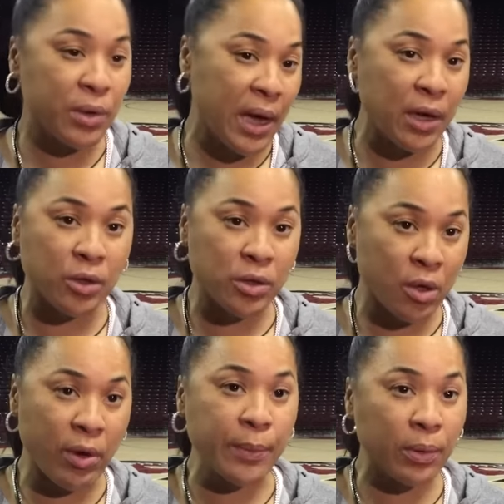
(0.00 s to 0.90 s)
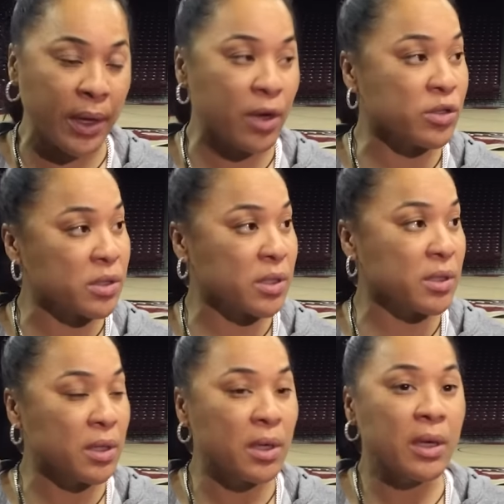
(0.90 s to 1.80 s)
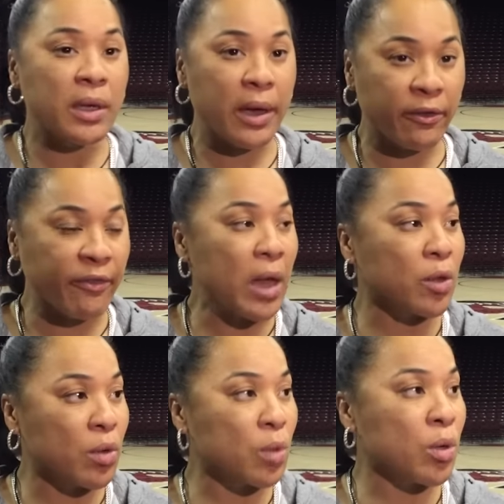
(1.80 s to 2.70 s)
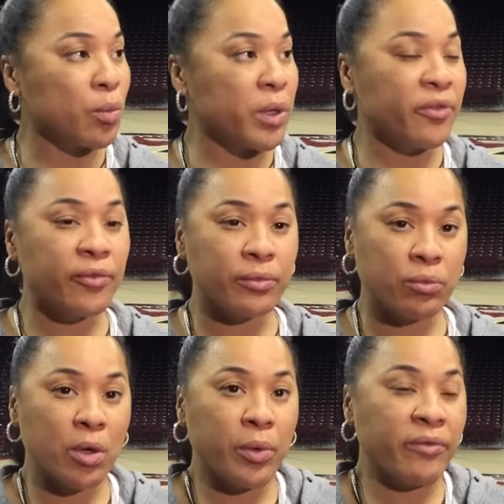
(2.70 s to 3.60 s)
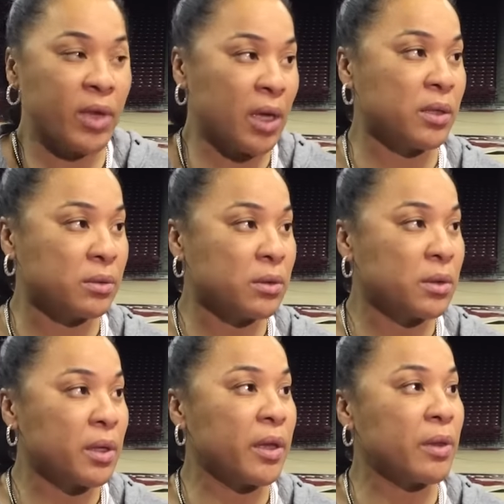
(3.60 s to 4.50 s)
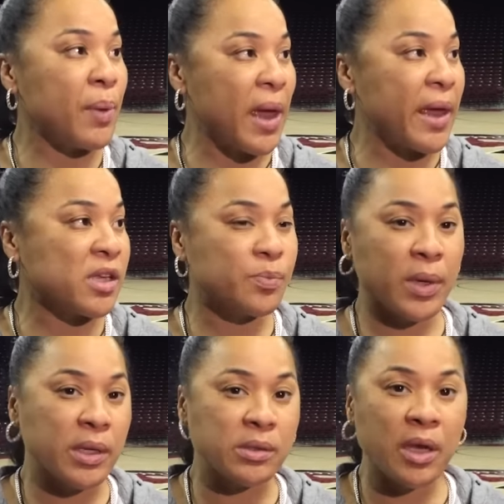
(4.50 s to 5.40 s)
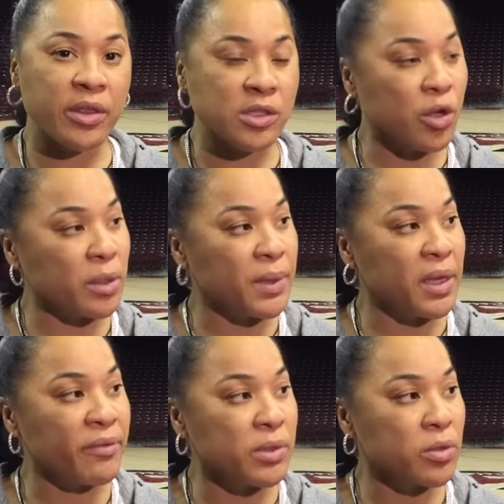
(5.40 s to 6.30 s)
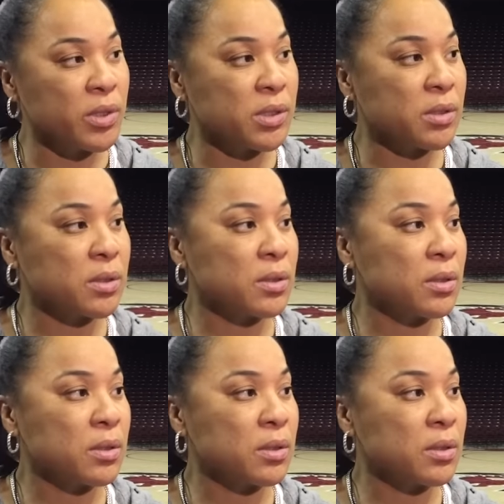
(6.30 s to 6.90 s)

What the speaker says: We got the great players to kind of follow up what we've done in the past, but nothing's going to be given to us.